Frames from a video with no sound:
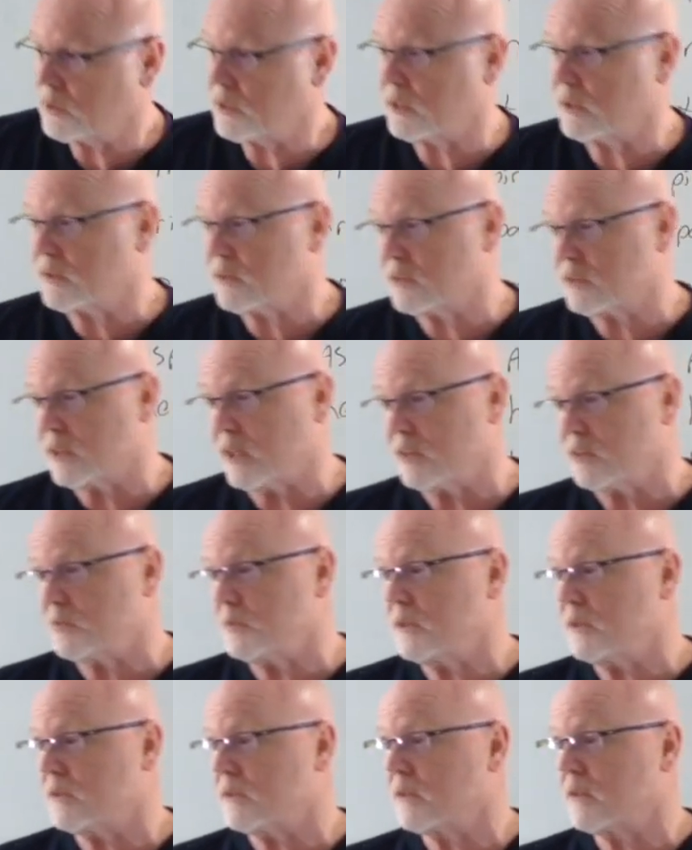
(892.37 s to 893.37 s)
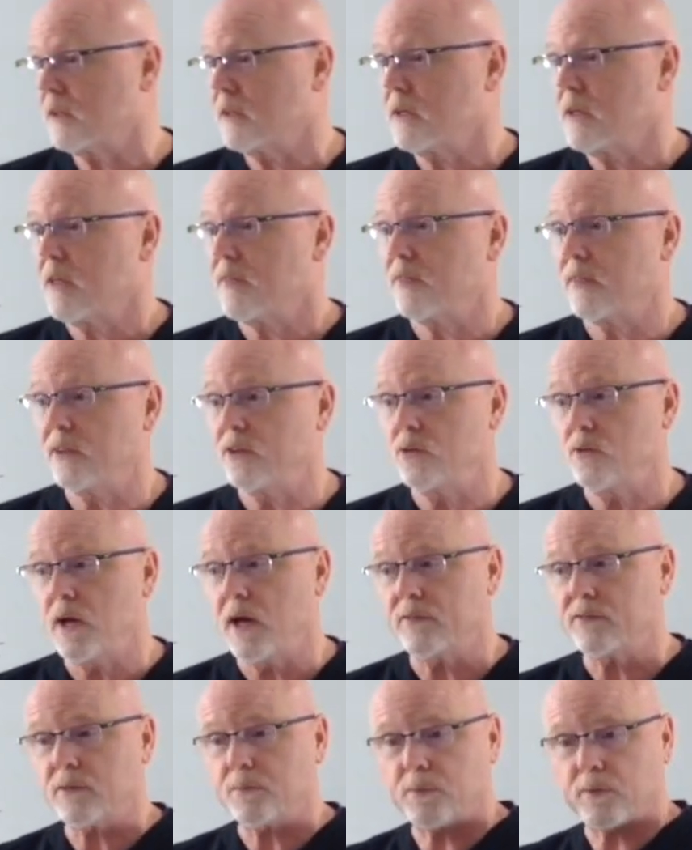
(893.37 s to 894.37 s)
the assessment. Then you
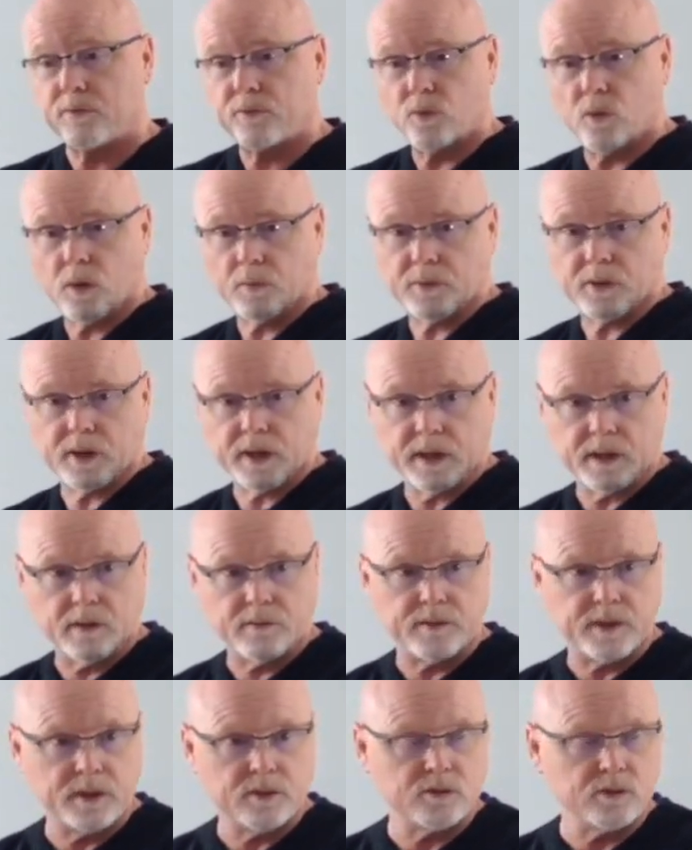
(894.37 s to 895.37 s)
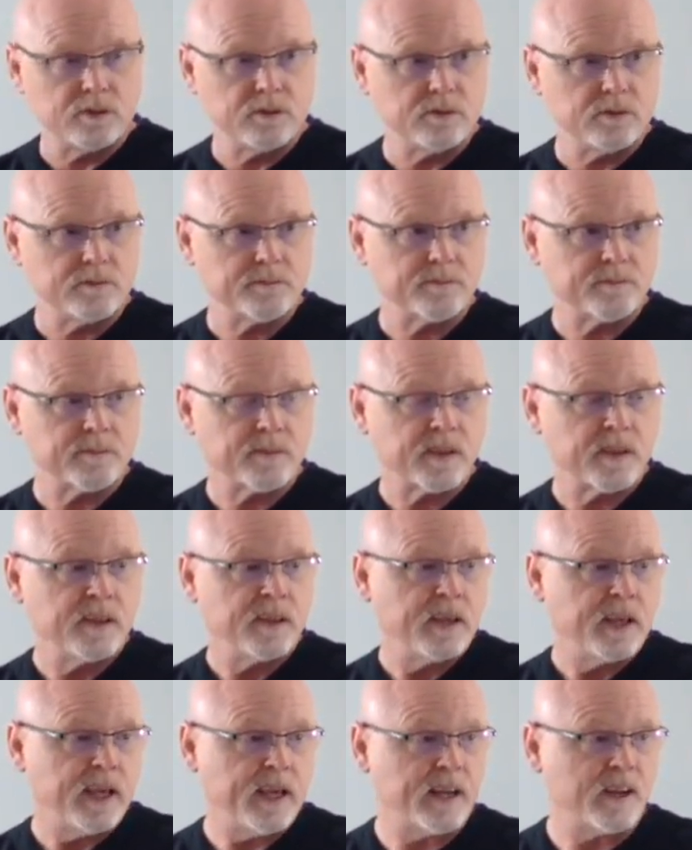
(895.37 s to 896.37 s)
have to perform the interventions.
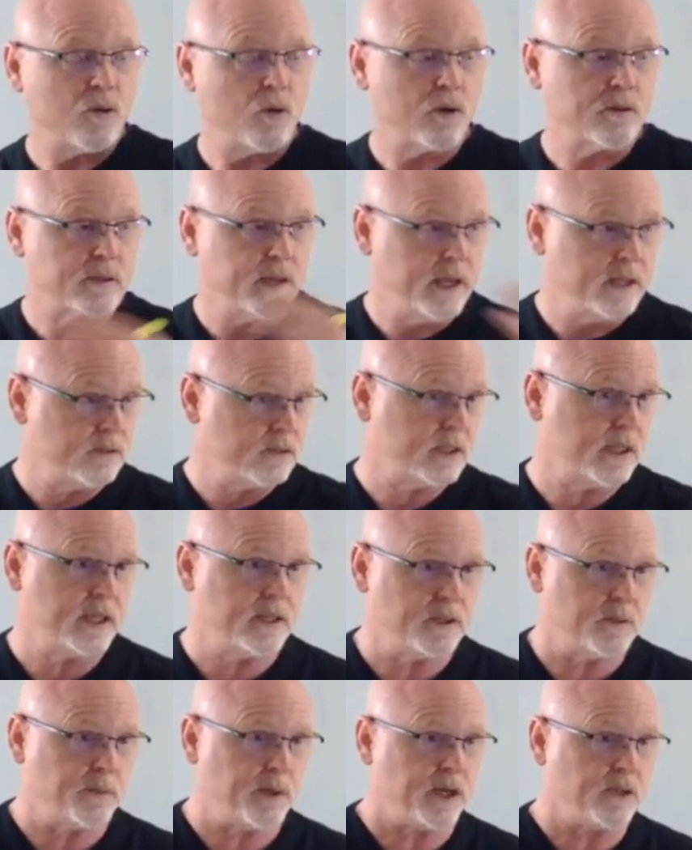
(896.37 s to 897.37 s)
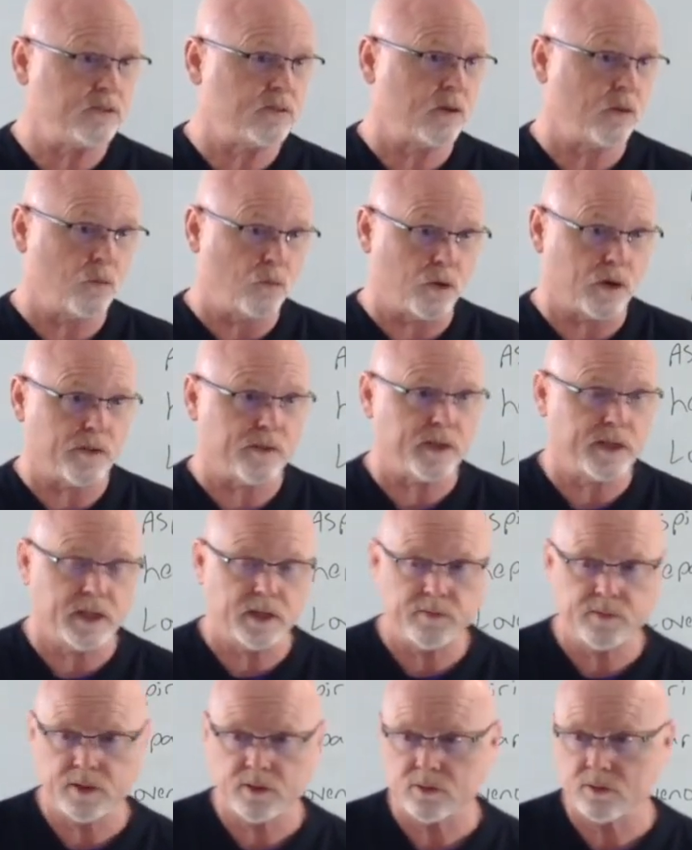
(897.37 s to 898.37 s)
And of course, educate the patient on one of the
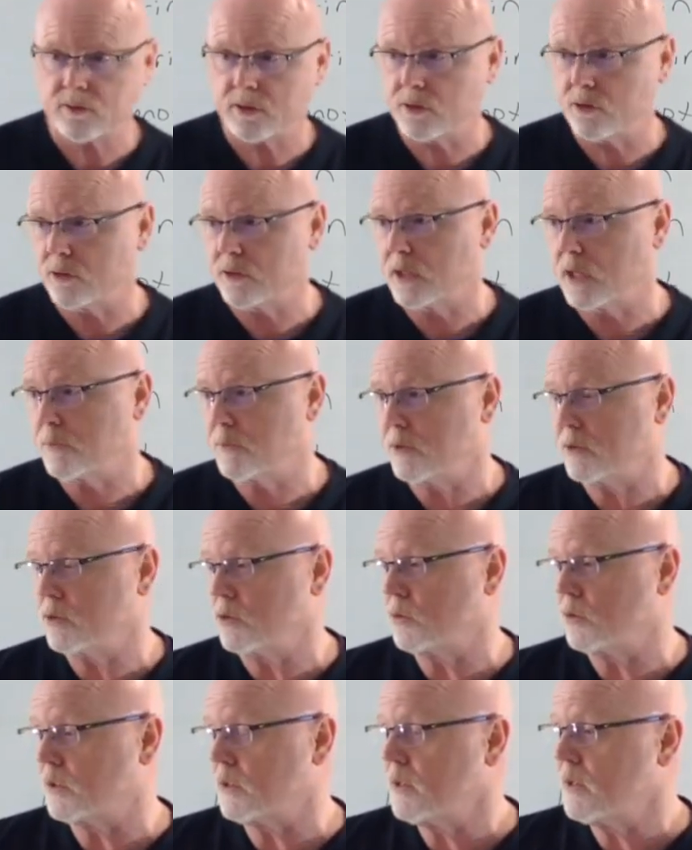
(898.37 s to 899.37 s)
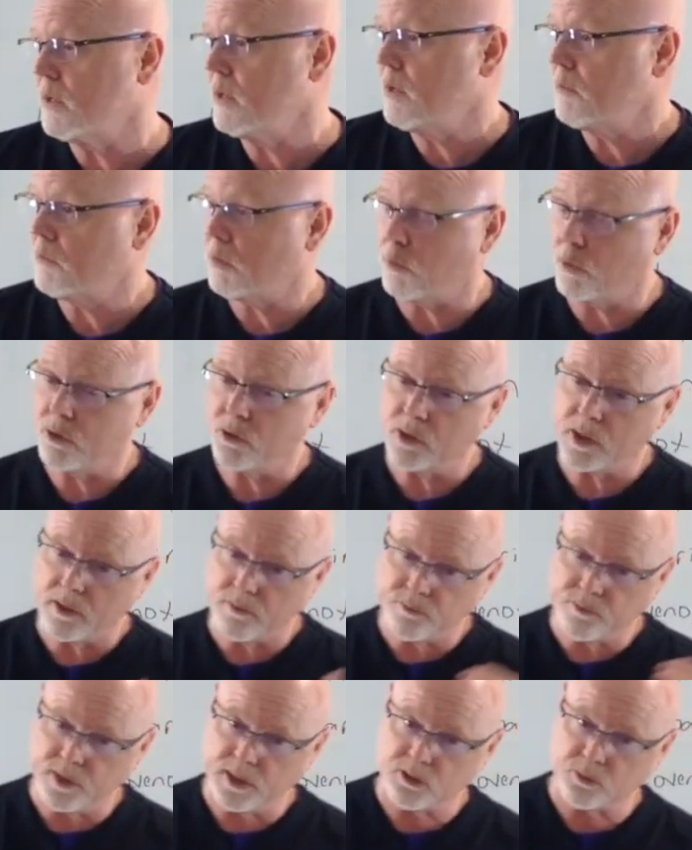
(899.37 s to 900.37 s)
interventions that you're going to be doing. But when you
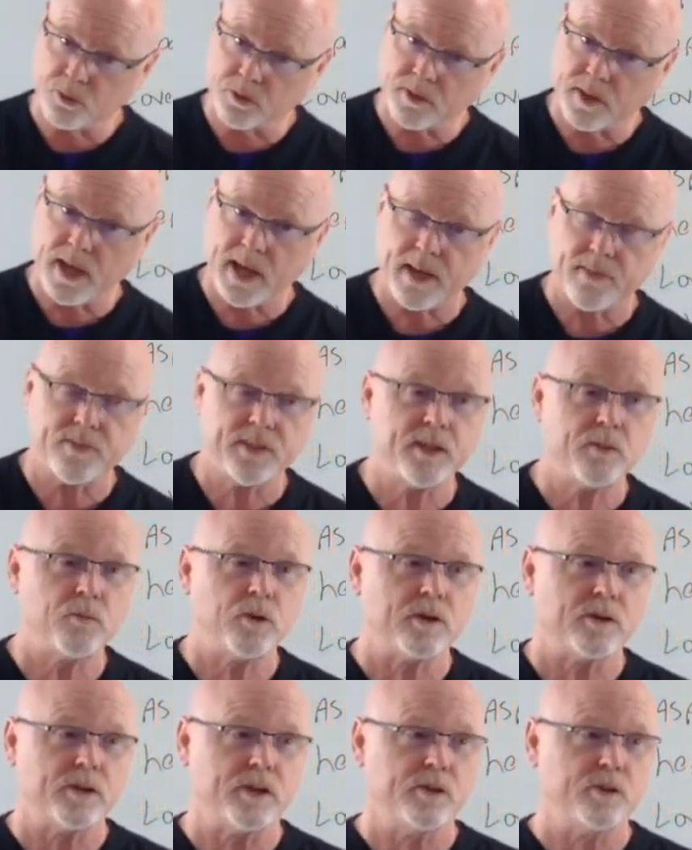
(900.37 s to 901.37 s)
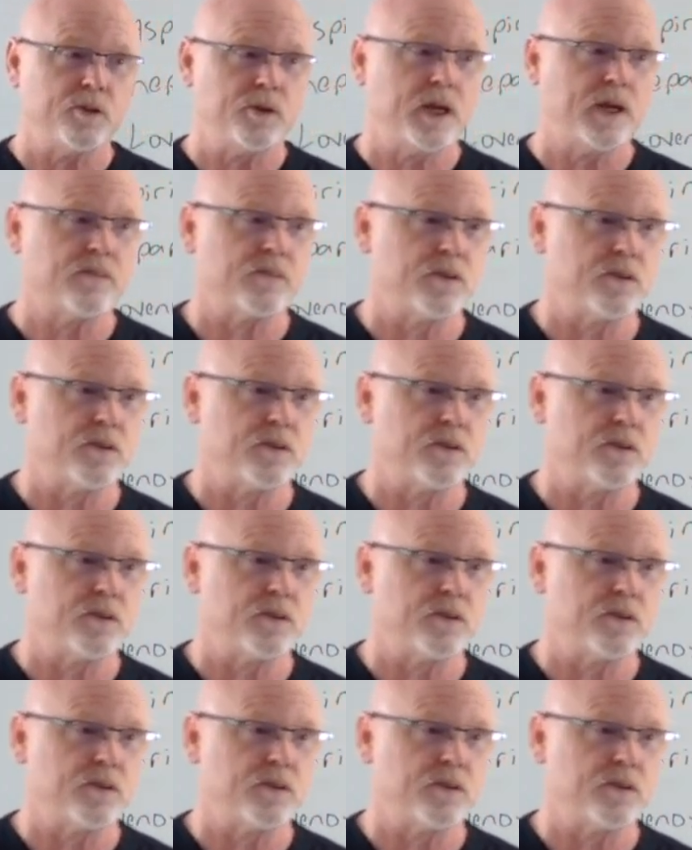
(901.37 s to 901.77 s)
get finished with that, then what do you, do you have to